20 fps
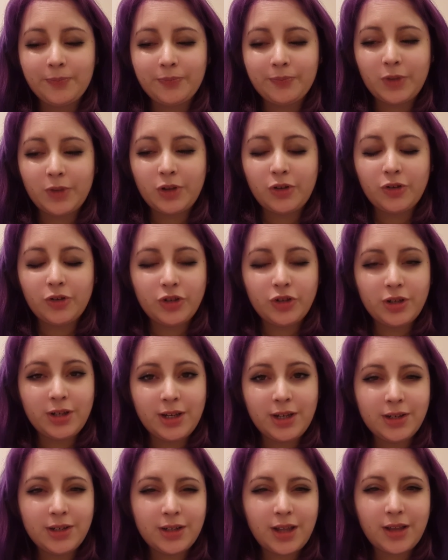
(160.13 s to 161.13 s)
because you
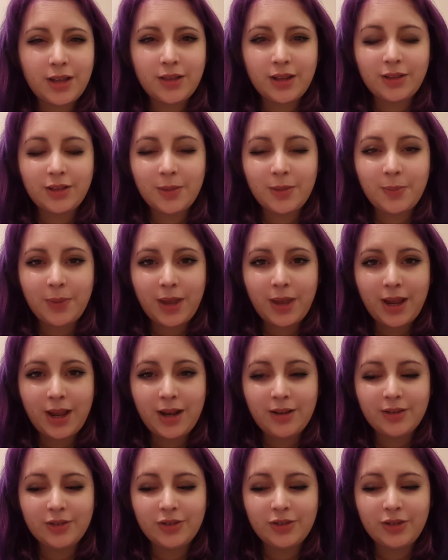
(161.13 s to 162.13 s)
need to get like the
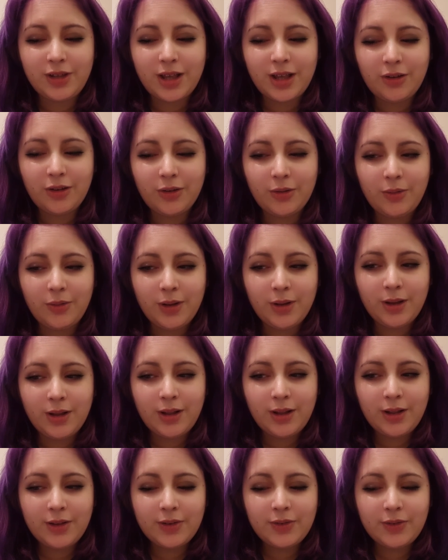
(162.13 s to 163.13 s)
palest yellow
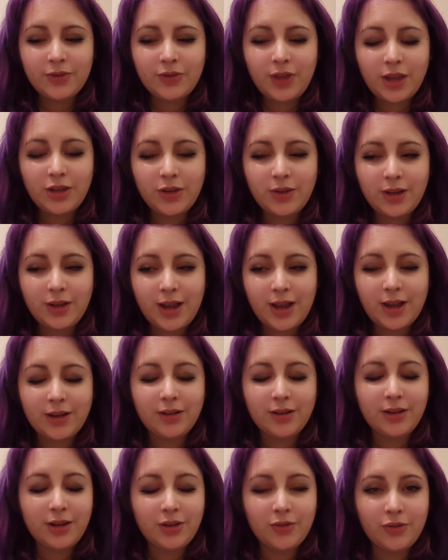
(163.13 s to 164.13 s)
that you
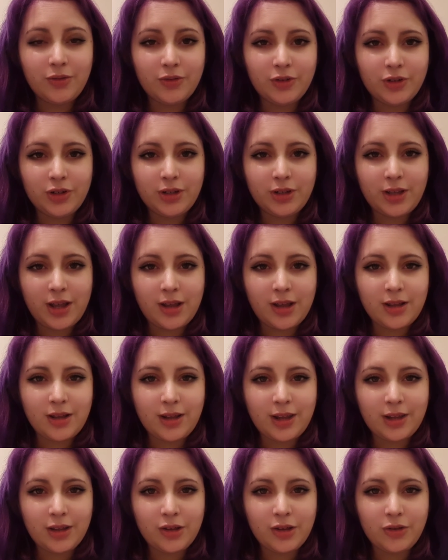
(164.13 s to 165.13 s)
can in order to get
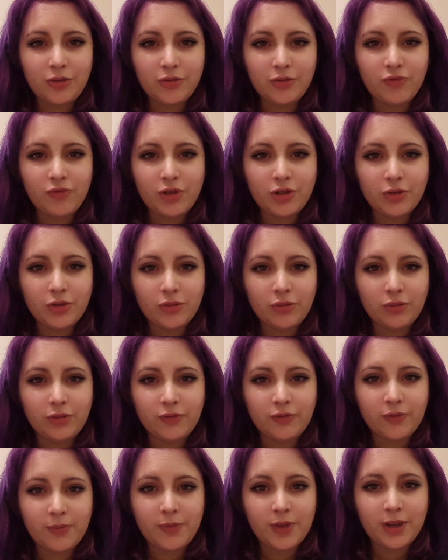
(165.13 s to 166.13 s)
like a good result
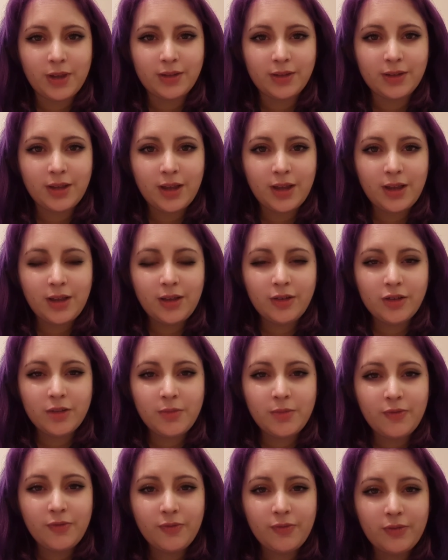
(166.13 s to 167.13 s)
from this. Some
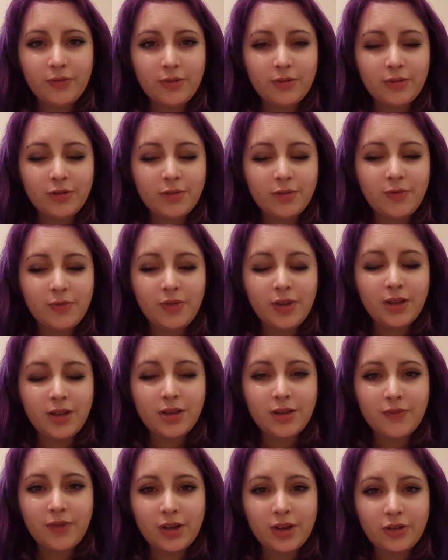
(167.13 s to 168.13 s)
of these
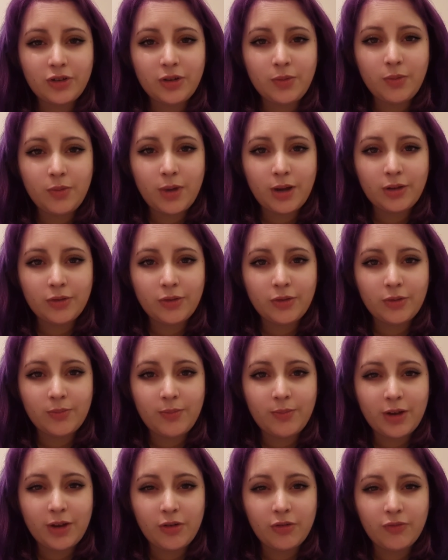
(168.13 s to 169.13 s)
I've actually worked on
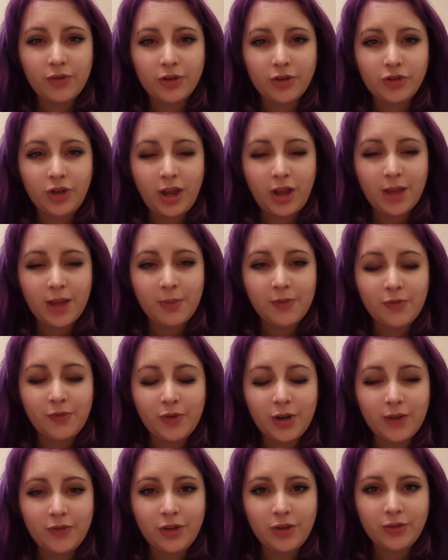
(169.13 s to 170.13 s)
my orange hair before.
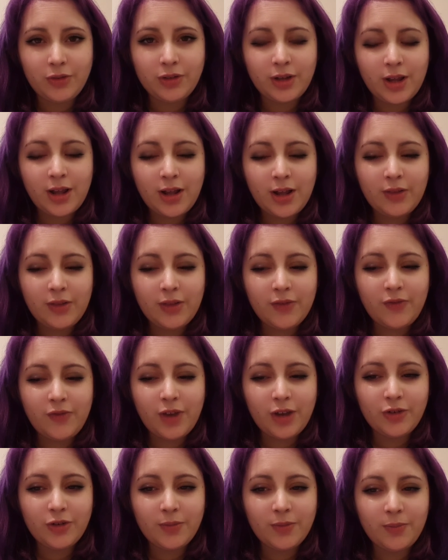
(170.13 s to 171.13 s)
I've used the
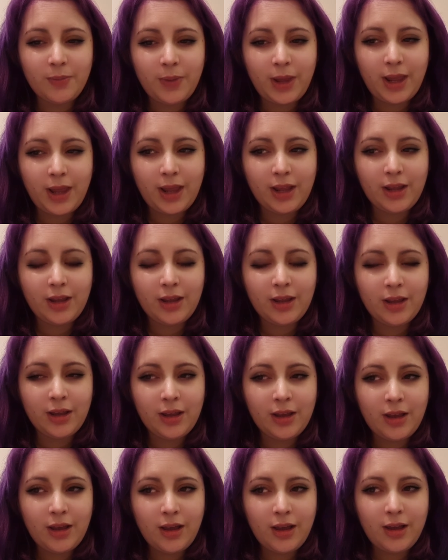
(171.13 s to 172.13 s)
virgin pink
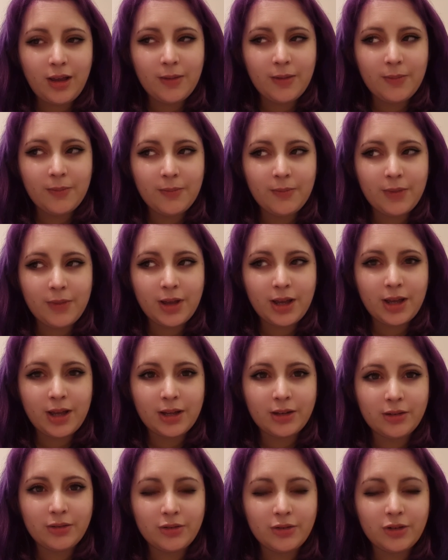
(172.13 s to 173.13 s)

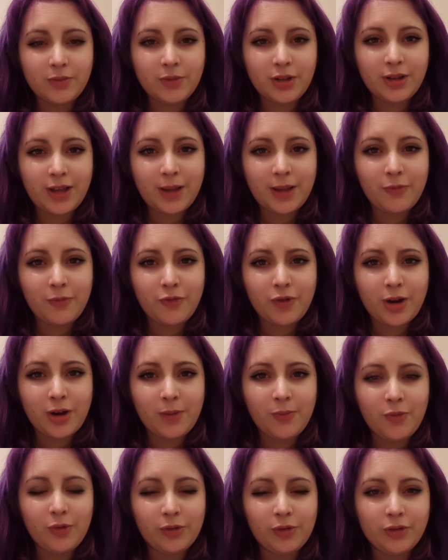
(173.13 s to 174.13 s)
and some of the lime
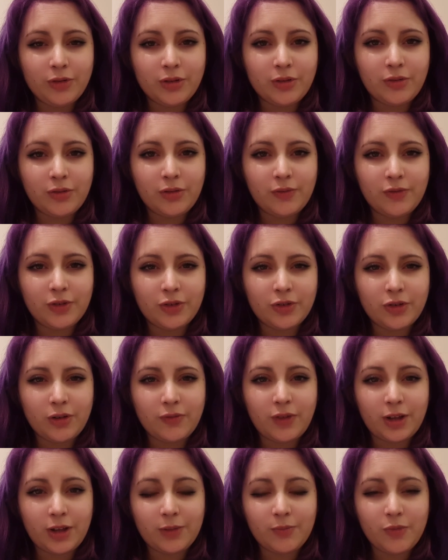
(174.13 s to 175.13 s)
crime ones over sort
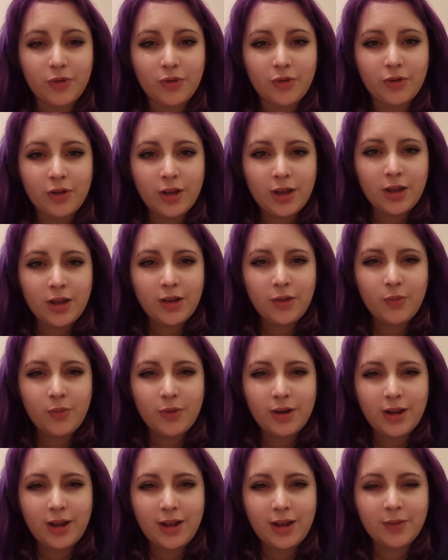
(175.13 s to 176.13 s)
of like more when
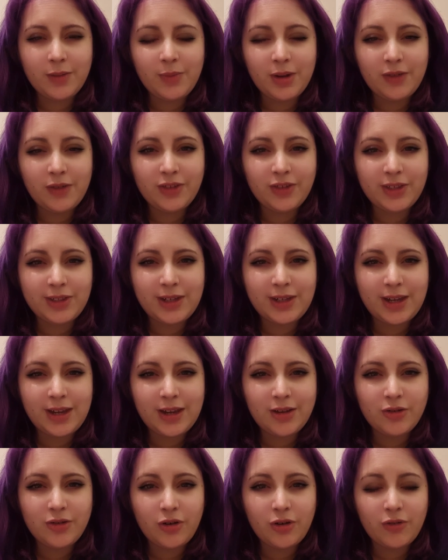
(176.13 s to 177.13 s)
I had a bit of
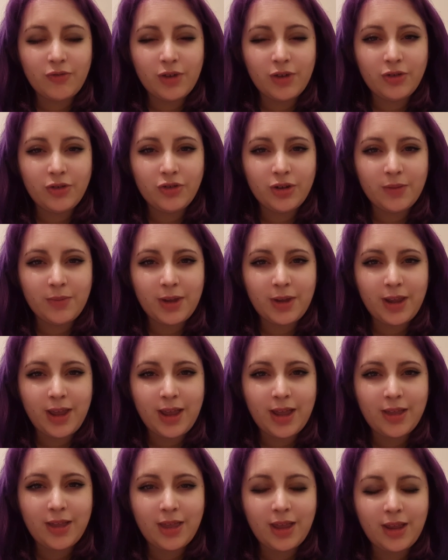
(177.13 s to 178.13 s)
stained orange in my
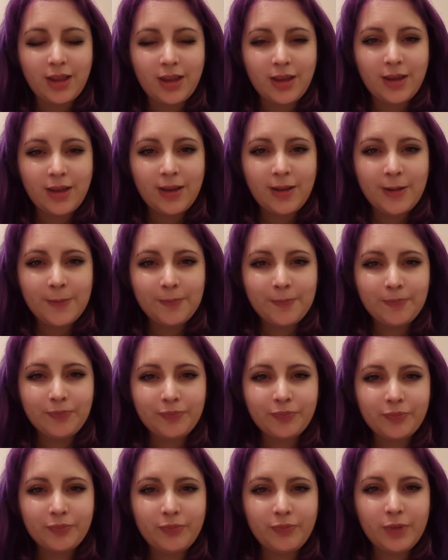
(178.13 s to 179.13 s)
hair, like
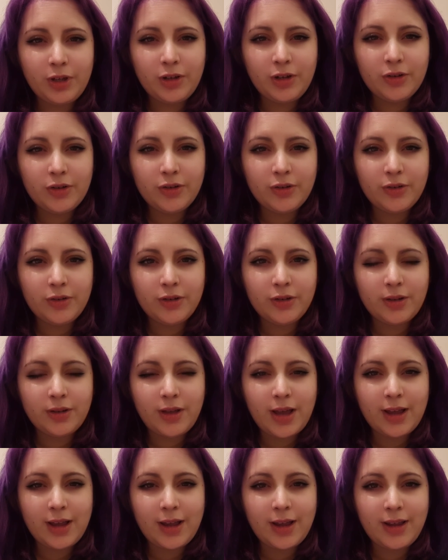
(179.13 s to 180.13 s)
because
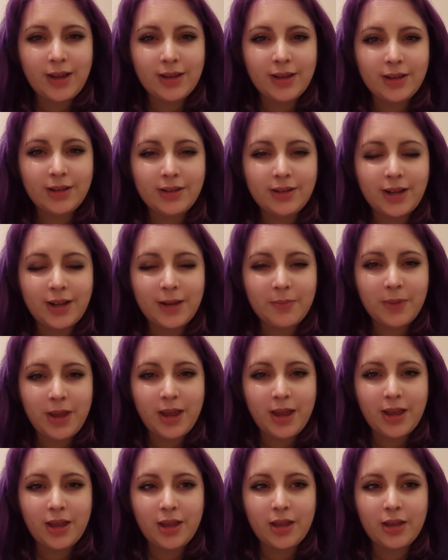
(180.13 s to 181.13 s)
I had dyed my
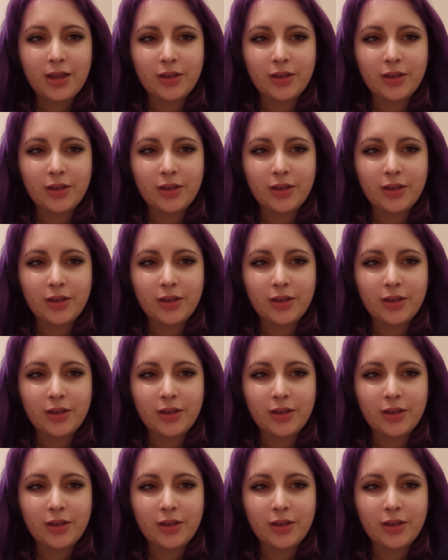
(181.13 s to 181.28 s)
hair